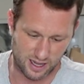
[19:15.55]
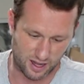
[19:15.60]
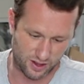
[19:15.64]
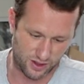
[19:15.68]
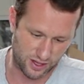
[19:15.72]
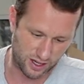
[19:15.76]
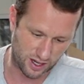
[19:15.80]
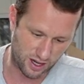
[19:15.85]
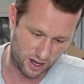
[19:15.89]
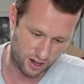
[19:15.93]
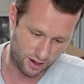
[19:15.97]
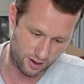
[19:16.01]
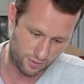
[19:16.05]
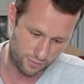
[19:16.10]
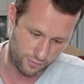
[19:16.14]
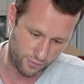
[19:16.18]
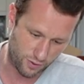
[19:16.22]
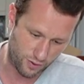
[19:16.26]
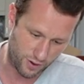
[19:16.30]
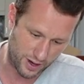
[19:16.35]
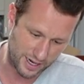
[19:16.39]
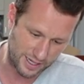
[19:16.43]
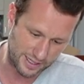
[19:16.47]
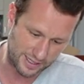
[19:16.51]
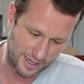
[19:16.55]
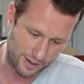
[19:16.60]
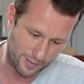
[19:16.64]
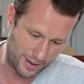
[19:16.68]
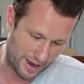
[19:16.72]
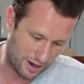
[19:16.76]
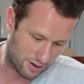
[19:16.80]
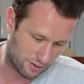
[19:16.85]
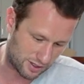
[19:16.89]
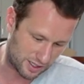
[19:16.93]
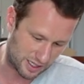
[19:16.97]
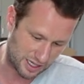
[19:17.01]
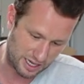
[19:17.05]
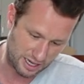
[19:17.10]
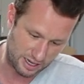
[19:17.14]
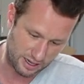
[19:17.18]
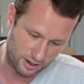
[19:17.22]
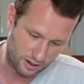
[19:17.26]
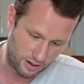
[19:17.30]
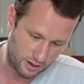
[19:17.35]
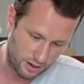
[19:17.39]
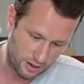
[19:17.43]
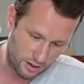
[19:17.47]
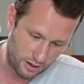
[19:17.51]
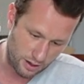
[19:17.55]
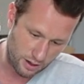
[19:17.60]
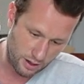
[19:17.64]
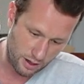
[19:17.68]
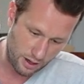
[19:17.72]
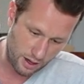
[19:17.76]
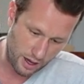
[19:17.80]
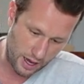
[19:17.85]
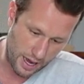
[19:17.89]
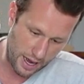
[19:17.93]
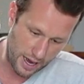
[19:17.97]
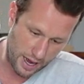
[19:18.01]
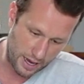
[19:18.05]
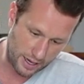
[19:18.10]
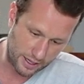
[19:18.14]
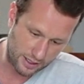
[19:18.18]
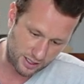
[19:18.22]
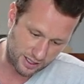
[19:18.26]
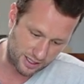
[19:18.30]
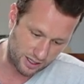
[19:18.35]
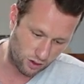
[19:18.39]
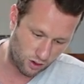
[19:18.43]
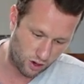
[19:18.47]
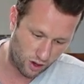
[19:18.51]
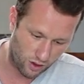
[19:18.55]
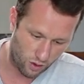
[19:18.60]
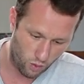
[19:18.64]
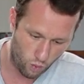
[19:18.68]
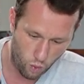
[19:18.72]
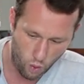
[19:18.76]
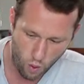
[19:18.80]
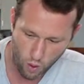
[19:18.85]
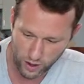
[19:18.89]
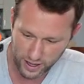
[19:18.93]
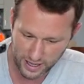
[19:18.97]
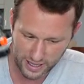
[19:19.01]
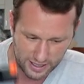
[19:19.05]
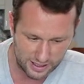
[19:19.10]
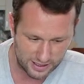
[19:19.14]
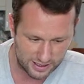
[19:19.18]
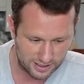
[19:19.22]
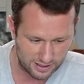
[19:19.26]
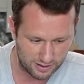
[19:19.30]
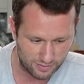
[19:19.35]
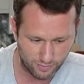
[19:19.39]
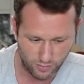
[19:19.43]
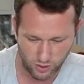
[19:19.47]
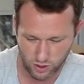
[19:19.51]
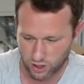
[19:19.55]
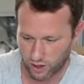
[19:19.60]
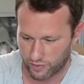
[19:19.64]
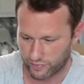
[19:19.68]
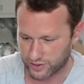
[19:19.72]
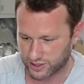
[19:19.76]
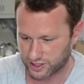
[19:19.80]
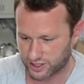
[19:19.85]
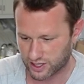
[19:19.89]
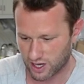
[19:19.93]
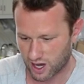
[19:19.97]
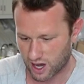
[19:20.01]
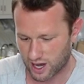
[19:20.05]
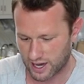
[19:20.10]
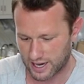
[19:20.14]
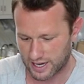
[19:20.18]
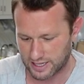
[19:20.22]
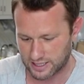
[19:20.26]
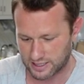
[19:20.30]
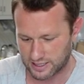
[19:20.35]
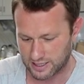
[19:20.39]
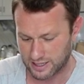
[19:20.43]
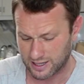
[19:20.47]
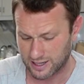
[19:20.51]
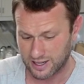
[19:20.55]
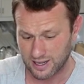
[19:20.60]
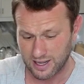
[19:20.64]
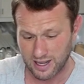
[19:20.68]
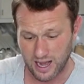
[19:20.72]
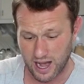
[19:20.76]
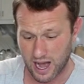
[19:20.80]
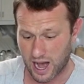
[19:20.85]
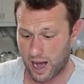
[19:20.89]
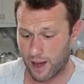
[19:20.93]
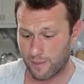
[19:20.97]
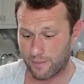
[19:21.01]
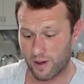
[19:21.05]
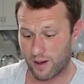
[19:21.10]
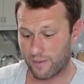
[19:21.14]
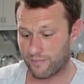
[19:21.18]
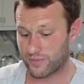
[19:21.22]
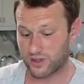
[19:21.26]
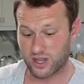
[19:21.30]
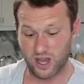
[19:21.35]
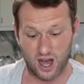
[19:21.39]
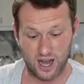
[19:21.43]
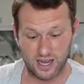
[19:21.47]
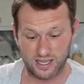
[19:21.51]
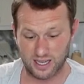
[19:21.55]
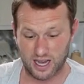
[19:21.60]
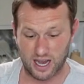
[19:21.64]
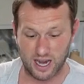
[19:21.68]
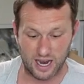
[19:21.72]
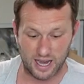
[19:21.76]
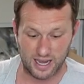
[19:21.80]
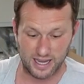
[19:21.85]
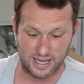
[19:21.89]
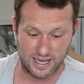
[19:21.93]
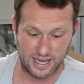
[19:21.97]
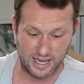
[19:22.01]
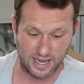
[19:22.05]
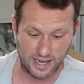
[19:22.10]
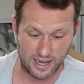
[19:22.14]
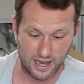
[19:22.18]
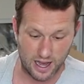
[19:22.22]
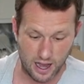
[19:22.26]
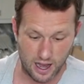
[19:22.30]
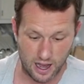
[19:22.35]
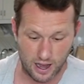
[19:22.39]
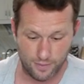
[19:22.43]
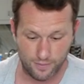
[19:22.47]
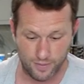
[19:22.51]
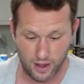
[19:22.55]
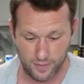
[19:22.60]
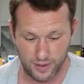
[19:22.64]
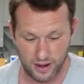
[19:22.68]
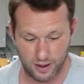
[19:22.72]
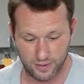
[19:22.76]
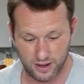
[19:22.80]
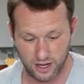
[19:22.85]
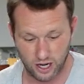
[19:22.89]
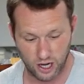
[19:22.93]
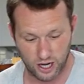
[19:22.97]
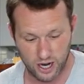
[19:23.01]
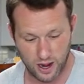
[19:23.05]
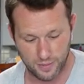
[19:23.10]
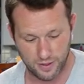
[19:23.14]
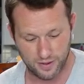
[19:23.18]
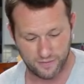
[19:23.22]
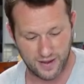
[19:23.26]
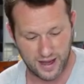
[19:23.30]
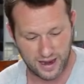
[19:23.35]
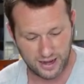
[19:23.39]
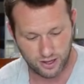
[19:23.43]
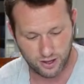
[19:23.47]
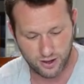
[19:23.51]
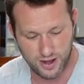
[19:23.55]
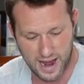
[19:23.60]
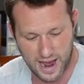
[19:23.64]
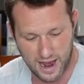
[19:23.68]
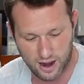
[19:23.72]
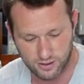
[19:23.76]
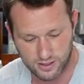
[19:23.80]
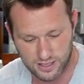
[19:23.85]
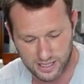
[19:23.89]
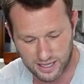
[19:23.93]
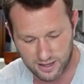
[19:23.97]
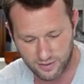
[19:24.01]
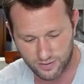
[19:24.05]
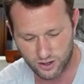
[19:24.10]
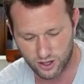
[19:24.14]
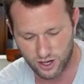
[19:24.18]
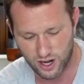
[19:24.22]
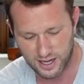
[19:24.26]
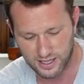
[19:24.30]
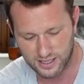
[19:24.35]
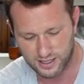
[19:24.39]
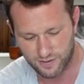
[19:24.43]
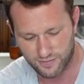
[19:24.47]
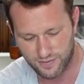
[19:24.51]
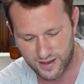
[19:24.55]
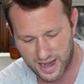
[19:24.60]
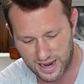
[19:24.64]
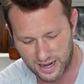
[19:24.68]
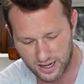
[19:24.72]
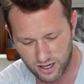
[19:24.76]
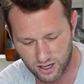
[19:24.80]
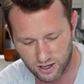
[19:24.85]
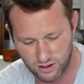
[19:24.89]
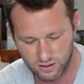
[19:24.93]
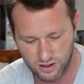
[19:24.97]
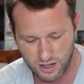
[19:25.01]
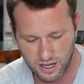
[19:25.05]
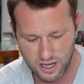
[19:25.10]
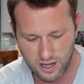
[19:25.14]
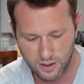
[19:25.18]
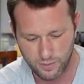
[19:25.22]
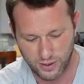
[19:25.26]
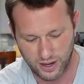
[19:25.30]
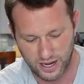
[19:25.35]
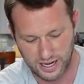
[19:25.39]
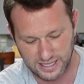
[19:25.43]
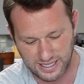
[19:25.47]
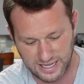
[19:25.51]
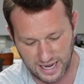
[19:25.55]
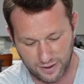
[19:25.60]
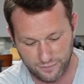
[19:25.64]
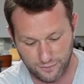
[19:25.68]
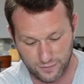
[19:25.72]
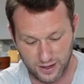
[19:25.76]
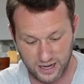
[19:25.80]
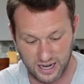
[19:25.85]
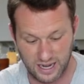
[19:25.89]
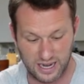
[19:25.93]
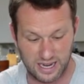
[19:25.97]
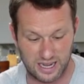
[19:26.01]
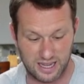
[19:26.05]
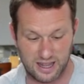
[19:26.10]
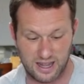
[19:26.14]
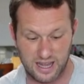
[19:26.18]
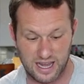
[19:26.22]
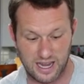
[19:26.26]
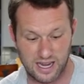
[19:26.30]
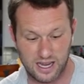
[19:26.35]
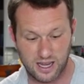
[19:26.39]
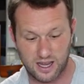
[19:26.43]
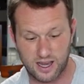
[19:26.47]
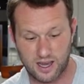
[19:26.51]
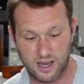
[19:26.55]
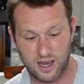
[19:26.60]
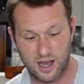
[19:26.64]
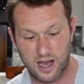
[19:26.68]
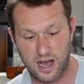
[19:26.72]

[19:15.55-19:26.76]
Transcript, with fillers: nothing kind of crazy about it. It's still got the warning symbol on the side. Guys, I like it. I mean, I'm gonna look up the value now to give you guys the value, but I definitely think